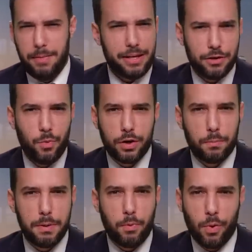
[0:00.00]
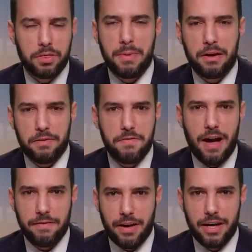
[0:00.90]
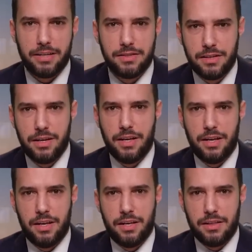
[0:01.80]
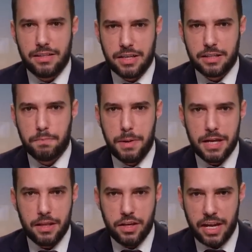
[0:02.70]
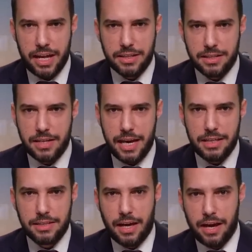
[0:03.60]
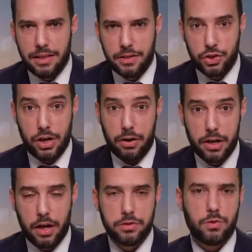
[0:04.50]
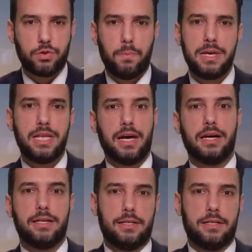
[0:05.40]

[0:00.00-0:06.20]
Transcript: Man, it's no wonder people want them out of the Five Eyes. That's like spitting in the United States eye uh, and then sharing it on social media.